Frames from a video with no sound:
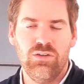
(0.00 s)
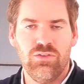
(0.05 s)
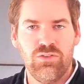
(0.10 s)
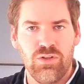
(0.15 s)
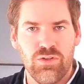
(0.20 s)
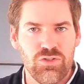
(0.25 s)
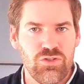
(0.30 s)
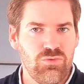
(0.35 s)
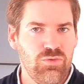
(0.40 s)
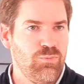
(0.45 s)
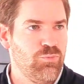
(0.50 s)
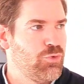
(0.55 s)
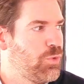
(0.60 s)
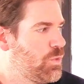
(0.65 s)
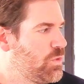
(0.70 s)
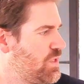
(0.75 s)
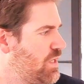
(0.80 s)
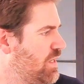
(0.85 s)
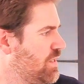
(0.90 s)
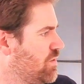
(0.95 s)
downstream
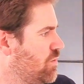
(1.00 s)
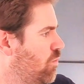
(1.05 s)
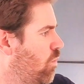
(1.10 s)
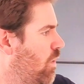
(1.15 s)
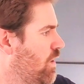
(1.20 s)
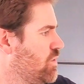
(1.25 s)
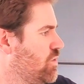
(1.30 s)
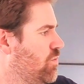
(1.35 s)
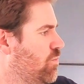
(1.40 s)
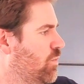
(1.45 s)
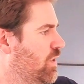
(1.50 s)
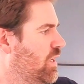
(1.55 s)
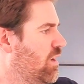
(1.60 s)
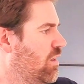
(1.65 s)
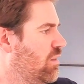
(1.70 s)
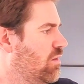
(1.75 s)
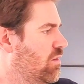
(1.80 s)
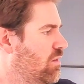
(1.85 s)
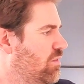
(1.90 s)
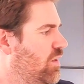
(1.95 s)
process once we
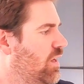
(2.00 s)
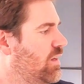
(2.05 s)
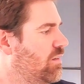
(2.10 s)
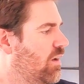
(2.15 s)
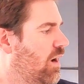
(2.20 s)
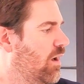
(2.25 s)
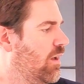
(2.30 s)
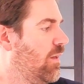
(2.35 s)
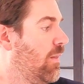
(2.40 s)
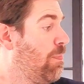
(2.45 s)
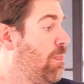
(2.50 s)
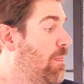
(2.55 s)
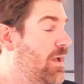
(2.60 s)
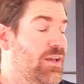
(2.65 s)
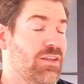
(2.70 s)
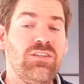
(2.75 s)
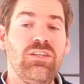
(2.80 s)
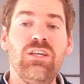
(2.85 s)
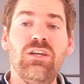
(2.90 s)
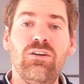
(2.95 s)
gather the data?
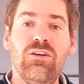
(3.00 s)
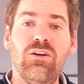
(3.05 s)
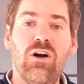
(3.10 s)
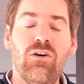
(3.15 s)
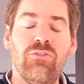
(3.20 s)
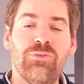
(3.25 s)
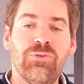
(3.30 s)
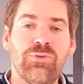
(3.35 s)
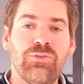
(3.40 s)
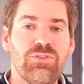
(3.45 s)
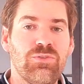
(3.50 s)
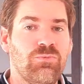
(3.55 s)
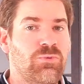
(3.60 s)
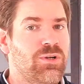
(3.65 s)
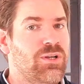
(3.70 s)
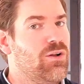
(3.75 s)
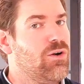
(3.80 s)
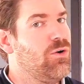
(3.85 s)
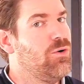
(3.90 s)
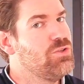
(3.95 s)
And here, of course,
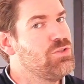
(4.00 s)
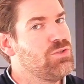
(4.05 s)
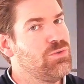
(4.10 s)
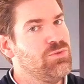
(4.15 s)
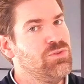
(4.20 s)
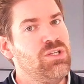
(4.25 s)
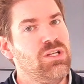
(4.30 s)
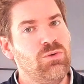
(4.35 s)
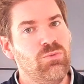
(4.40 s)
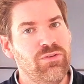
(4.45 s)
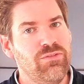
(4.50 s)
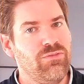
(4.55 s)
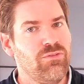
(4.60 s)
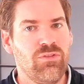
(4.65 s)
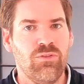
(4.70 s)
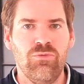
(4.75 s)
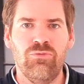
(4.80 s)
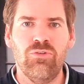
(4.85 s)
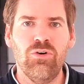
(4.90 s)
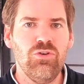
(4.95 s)
we'll also deal with
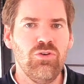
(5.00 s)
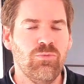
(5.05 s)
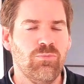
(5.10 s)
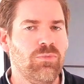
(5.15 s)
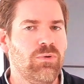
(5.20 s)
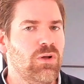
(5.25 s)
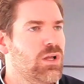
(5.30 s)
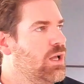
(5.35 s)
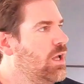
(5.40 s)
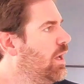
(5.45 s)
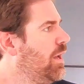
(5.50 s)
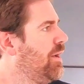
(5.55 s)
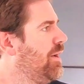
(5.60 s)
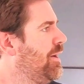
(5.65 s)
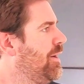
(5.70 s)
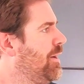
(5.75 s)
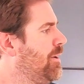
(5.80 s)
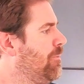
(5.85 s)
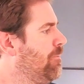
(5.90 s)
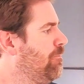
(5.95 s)
the volume,
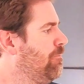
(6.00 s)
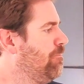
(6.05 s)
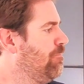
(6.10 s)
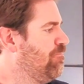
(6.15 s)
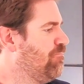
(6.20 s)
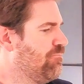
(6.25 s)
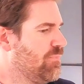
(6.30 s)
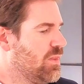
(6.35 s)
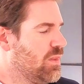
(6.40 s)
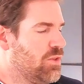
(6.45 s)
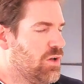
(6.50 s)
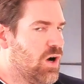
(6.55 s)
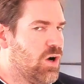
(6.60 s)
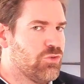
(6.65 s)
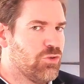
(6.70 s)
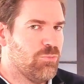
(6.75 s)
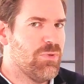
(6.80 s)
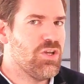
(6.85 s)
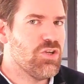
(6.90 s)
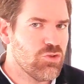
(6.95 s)
the
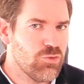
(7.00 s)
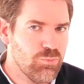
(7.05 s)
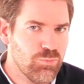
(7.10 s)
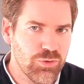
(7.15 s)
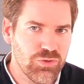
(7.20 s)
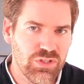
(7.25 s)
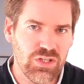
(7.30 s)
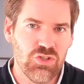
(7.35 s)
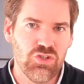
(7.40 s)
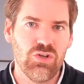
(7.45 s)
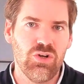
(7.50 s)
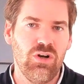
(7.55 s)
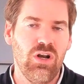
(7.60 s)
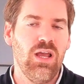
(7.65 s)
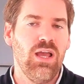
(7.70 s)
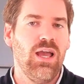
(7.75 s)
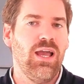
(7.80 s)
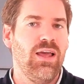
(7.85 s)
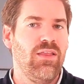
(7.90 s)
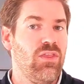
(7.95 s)
automation potential,
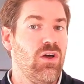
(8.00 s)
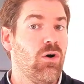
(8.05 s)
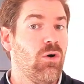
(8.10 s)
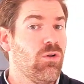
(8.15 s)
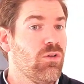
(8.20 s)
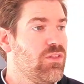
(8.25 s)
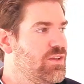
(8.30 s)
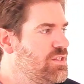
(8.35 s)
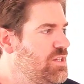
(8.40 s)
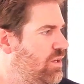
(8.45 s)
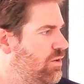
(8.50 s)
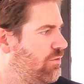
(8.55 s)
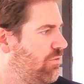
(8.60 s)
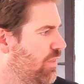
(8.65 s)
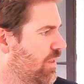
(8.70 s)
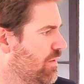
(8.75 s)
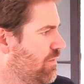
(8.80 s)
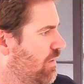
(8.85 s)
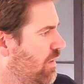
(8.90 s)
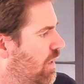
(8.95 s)
and all this kind of
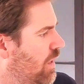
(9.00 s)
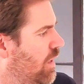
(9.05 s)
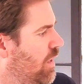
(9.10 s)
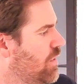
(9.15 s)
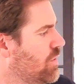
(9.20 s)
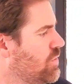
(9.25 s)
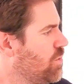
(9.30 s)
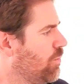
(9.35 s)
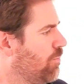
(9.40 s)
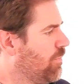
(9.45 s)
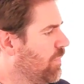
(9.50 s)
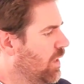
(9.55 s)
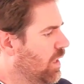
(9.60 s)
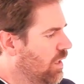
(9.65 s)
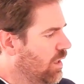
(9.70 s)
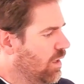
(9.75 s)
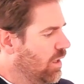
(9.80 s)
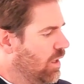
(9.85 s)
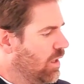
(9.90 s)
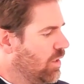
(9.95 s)
things. So
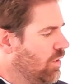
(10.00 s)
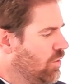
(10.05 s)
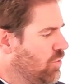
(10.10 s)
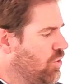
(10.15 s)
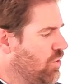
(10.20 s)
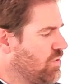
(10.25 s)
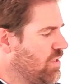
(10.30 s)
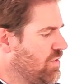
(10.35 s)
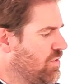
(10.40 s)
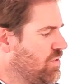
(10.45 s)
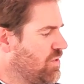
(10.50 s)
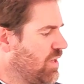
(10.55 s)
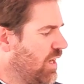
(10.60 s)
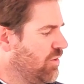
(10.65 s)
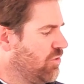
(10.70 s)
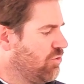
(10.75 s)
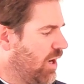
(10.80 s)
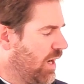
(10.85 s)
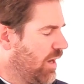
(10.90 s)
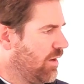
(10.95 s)
just as a
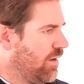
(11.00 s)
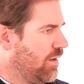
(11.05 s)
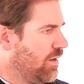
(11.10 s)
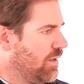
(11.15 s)
sidetrack,